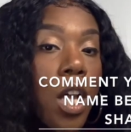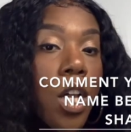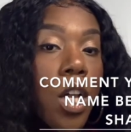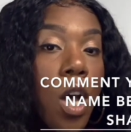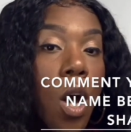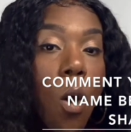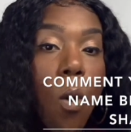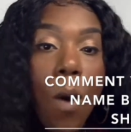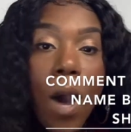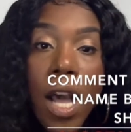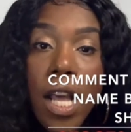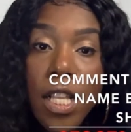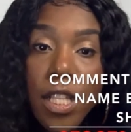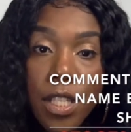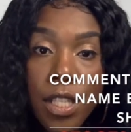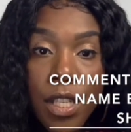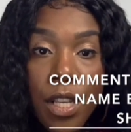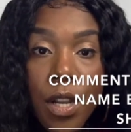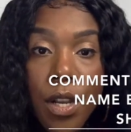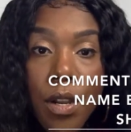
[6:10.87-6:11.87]
go
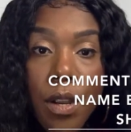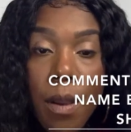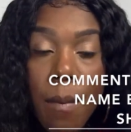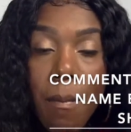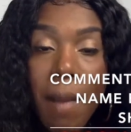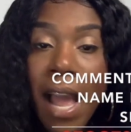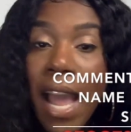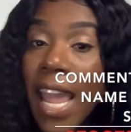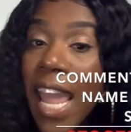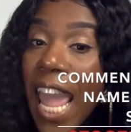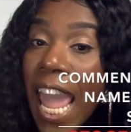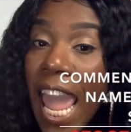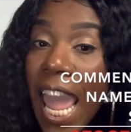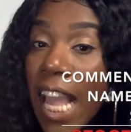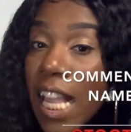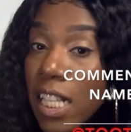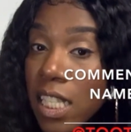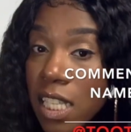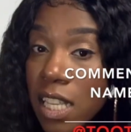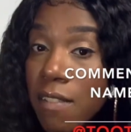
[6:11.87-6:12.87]
under my
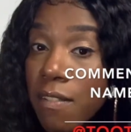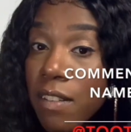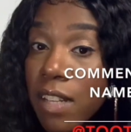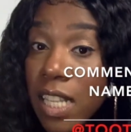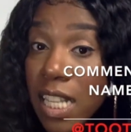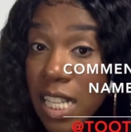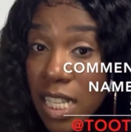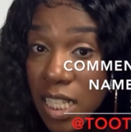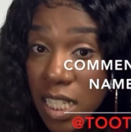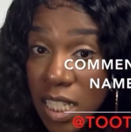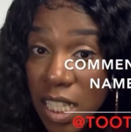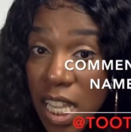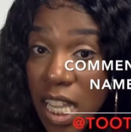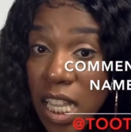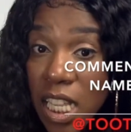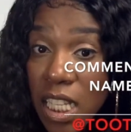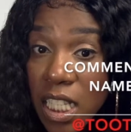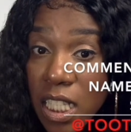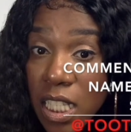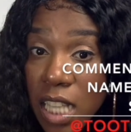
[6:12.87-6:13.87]
active
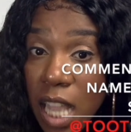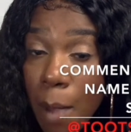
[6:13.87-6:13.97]
listings.